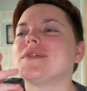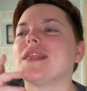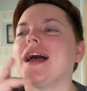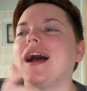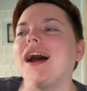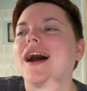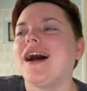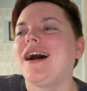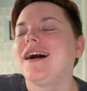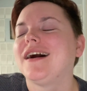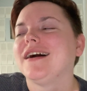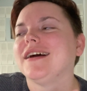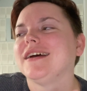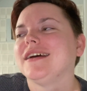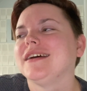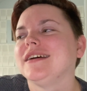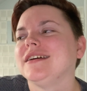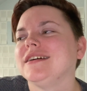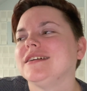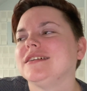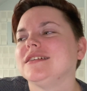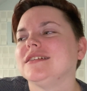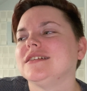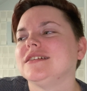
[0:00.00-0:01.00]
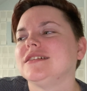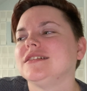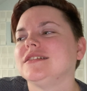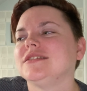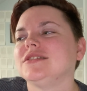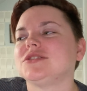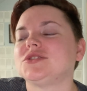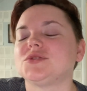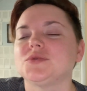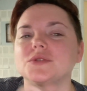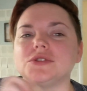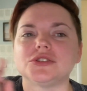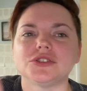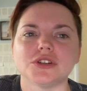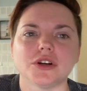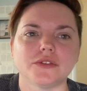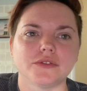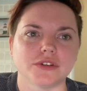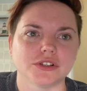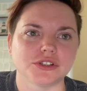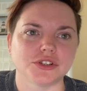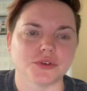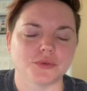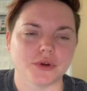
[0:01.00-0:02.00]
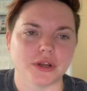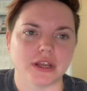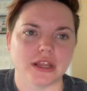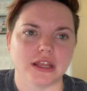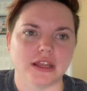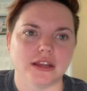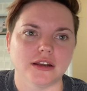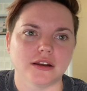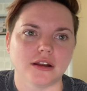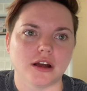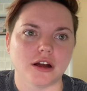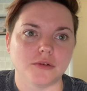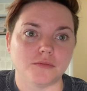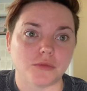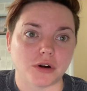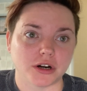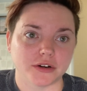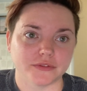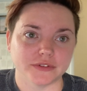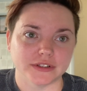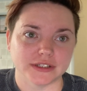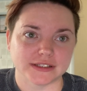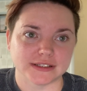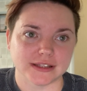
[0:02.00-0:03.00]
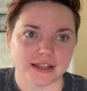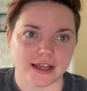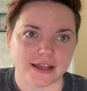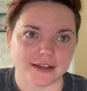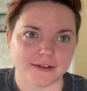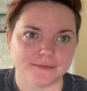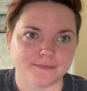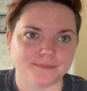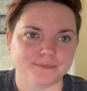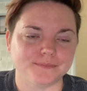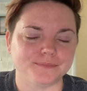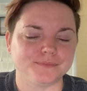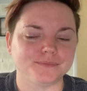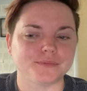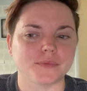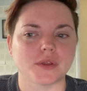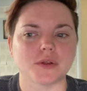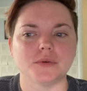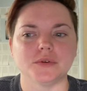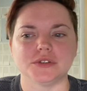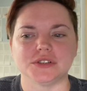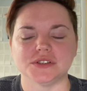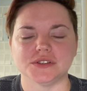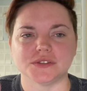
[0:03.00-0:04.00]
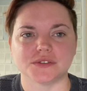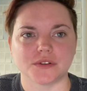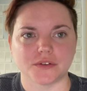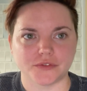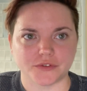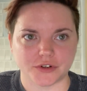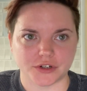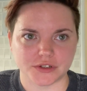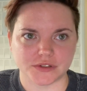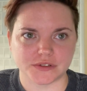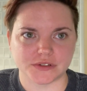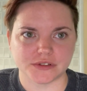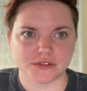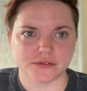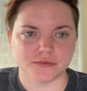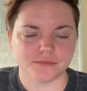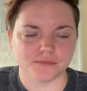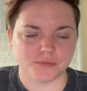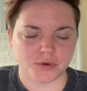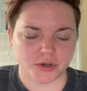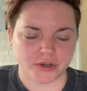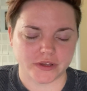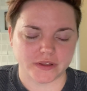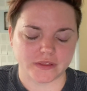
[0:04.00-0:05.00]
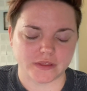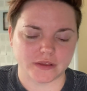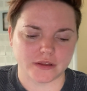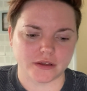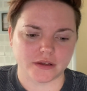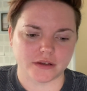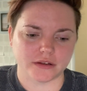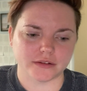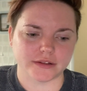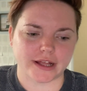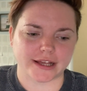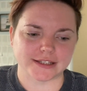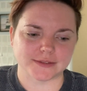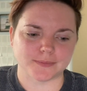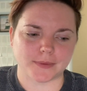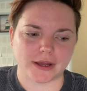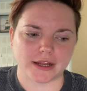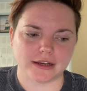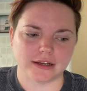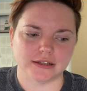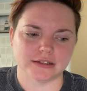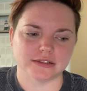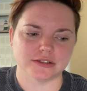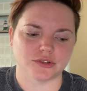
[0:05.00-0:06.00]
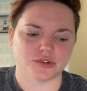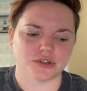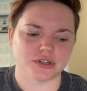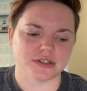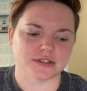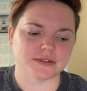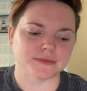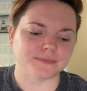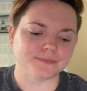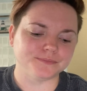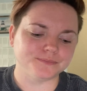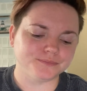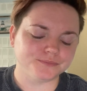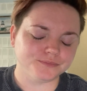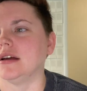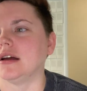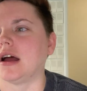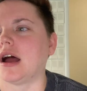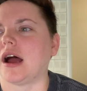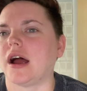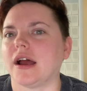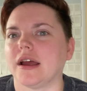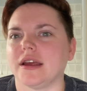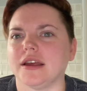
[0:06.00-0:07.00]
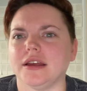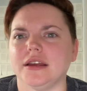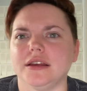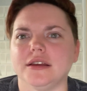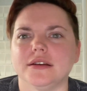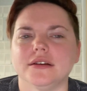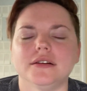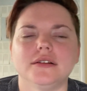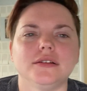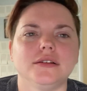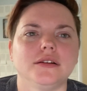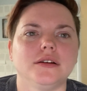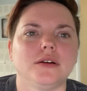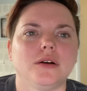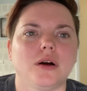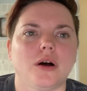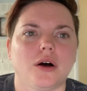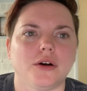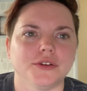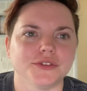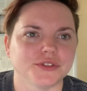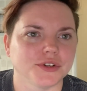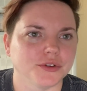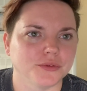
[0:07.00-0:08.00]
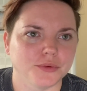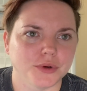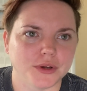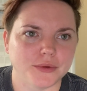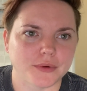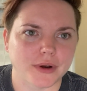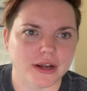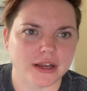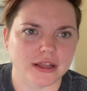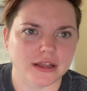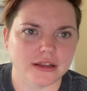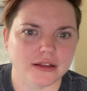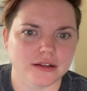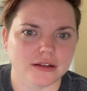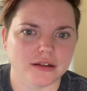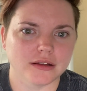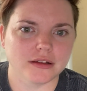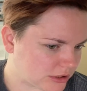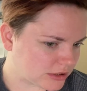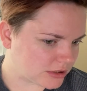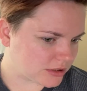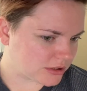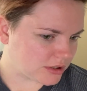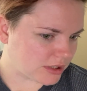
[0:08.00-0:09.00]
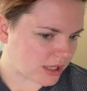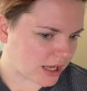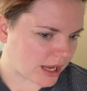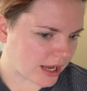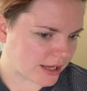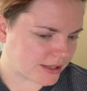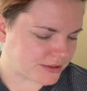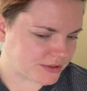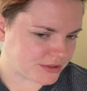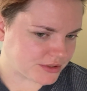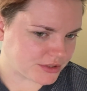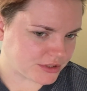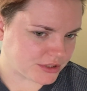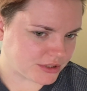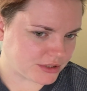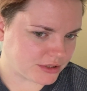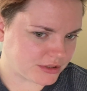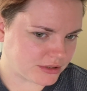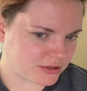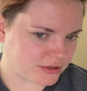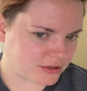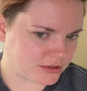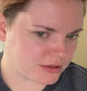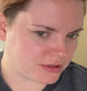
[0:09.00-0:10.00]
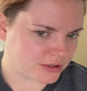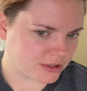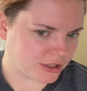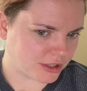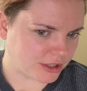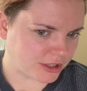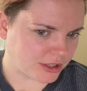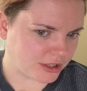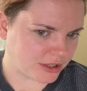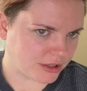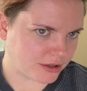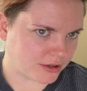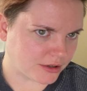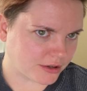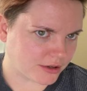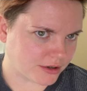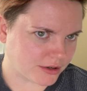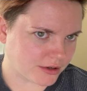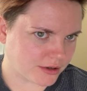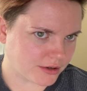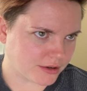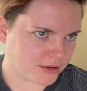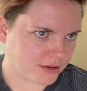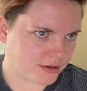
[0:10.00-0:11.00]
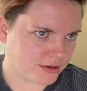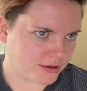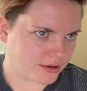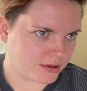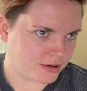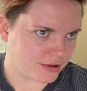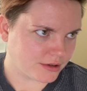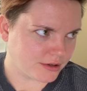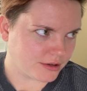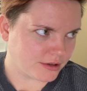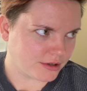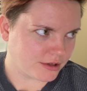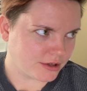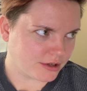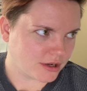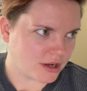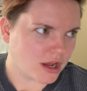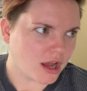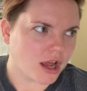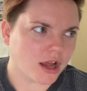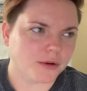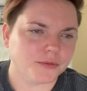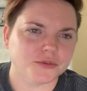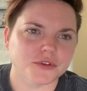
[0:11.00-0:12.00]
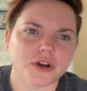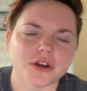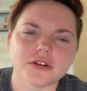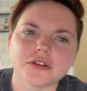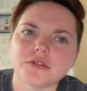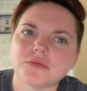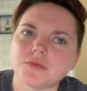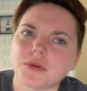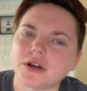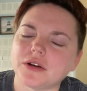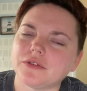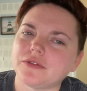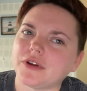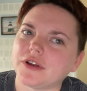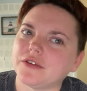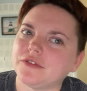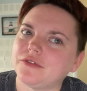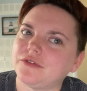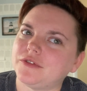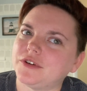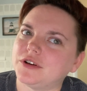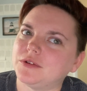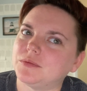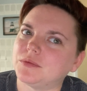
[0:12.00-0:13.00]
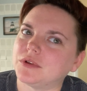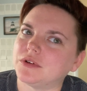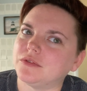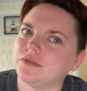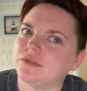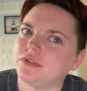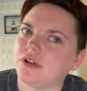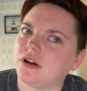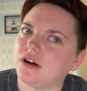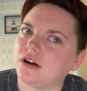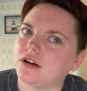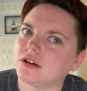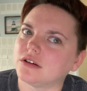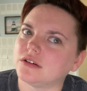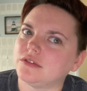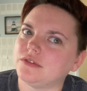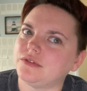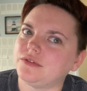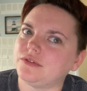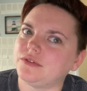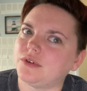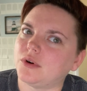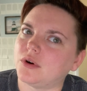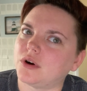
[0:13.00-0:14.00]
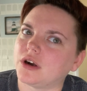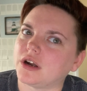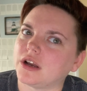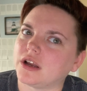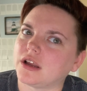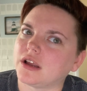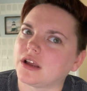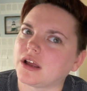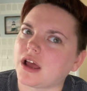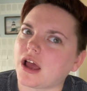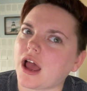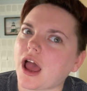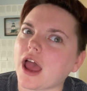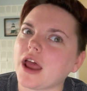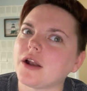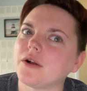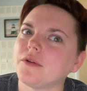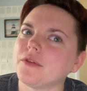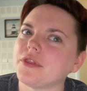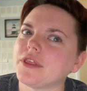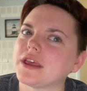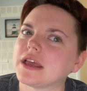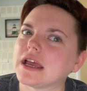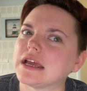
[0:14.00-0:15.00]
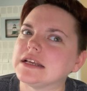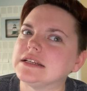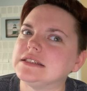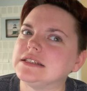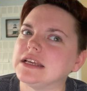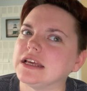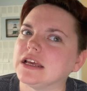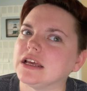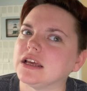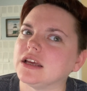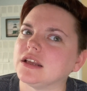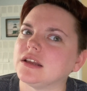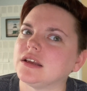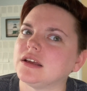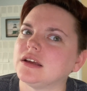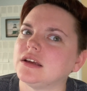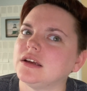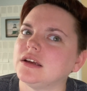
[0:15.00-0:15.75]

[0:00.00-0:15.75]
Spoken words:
I switched over to reading A Marvellous Light, which is the first book in the Last Binding series. I also reread it last year. I'm trying to remember if I filmed a vlog for it. I don't think I did.